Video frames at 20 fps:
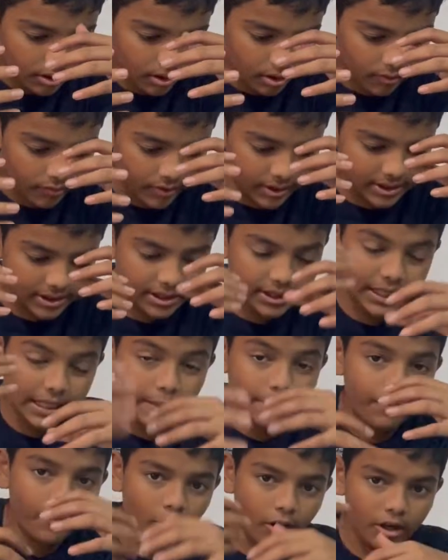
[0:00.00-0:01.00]
which
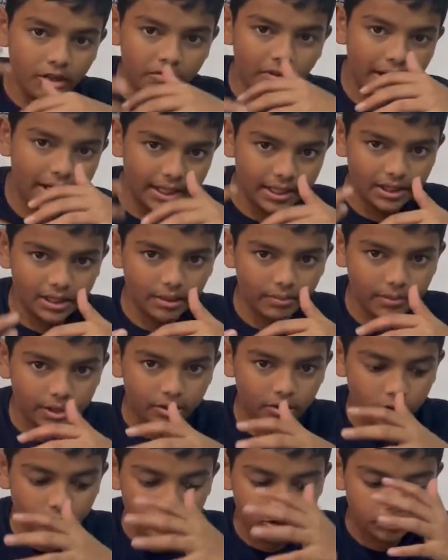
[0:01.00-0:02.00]
keep on dividing them
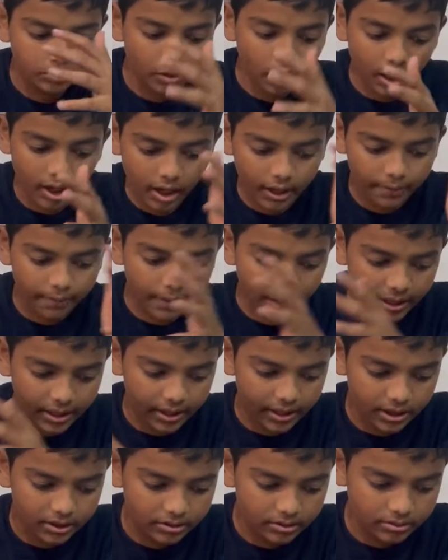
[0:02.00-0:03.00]
into smaller
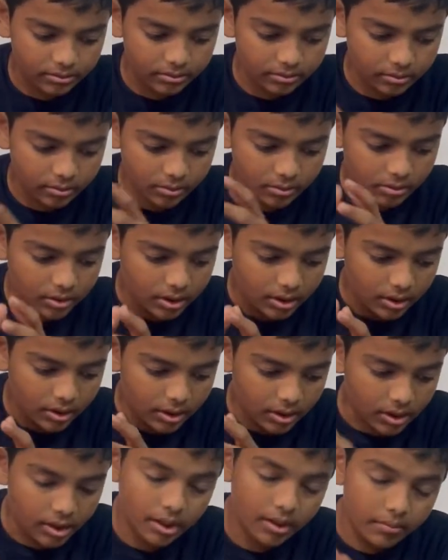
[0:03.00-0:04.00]
particles,
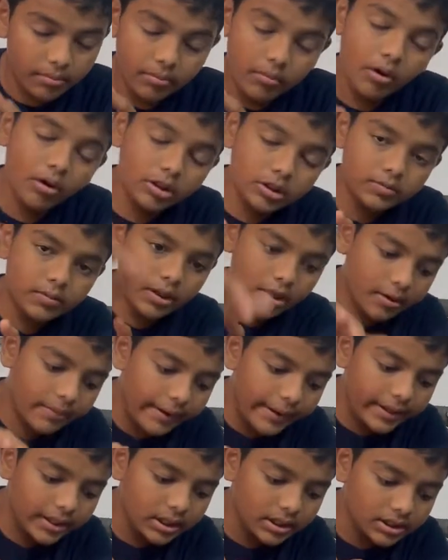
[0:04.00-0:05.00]
more smaller
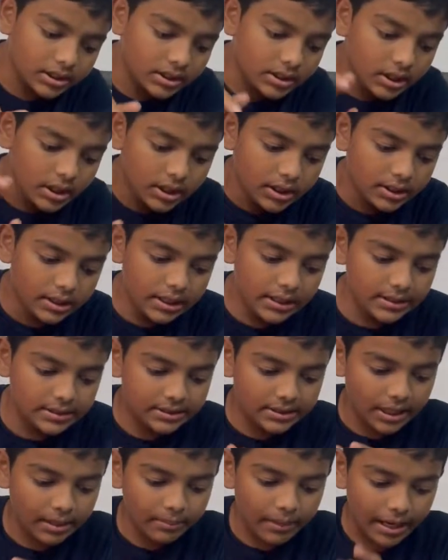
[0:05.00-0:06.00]
particles. This
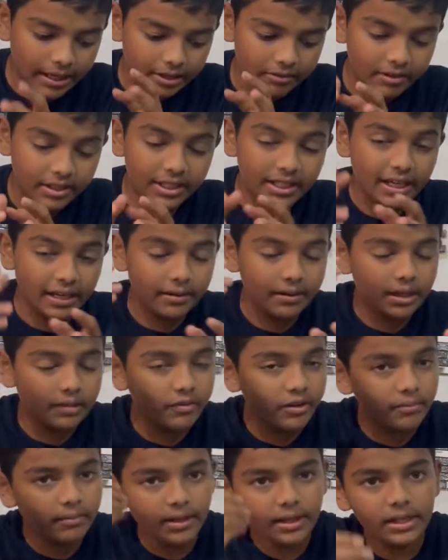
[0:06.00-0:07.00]
same activity can
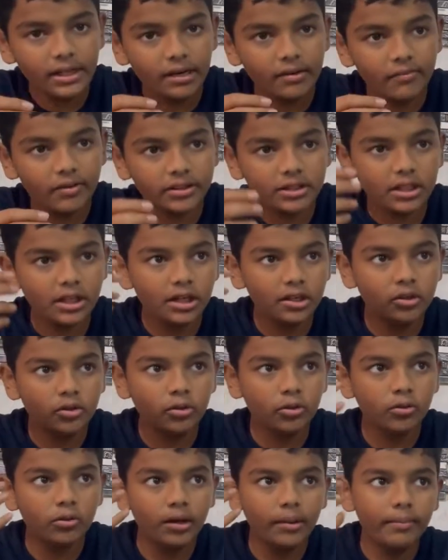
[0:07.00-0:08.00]
even be done with a 2
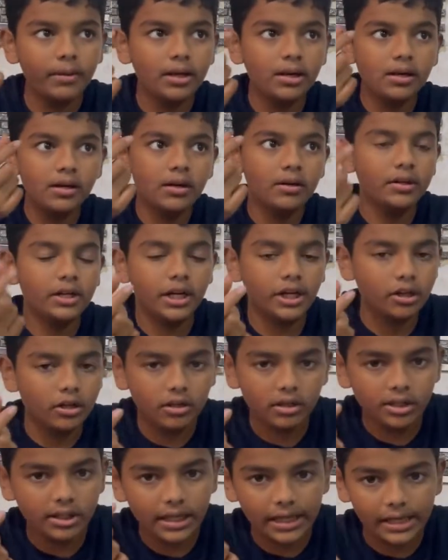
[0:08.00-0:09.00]
ml
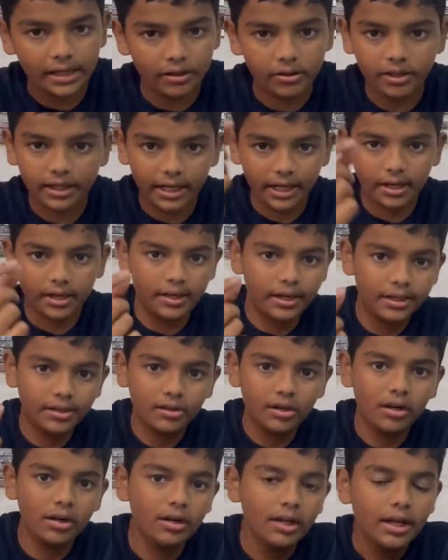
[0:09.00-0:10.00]
Dettol. Like you take a
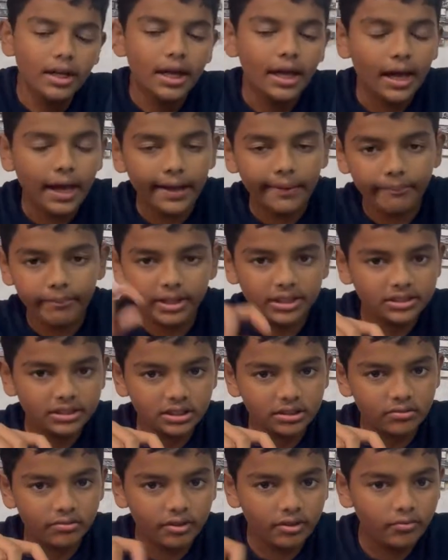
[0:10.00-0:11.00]
Dettol and mix
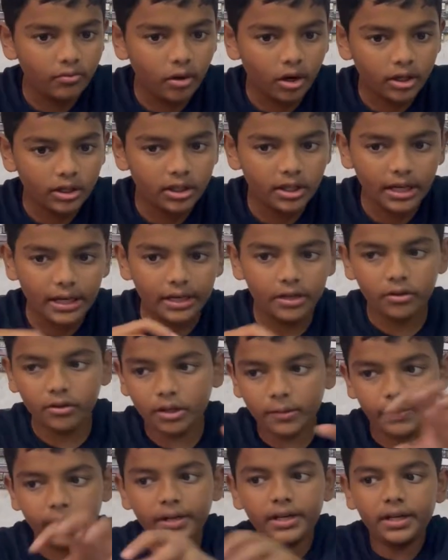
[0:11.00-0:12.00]
it with water and you
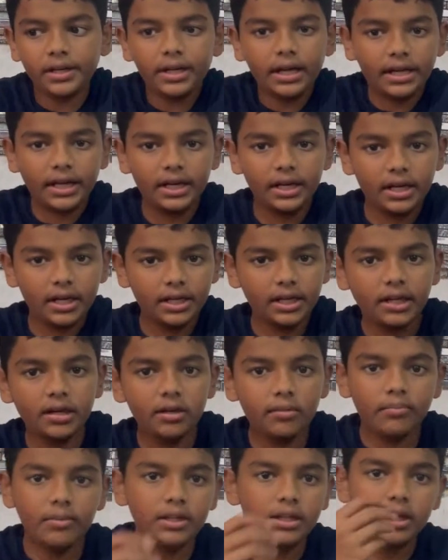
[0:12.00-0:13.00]
repeat it again and again,
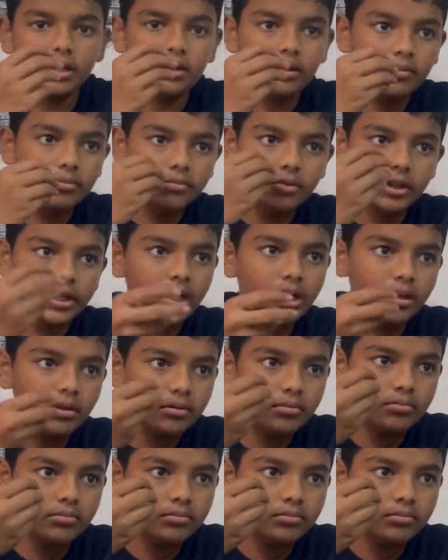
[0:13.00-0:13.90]
but you can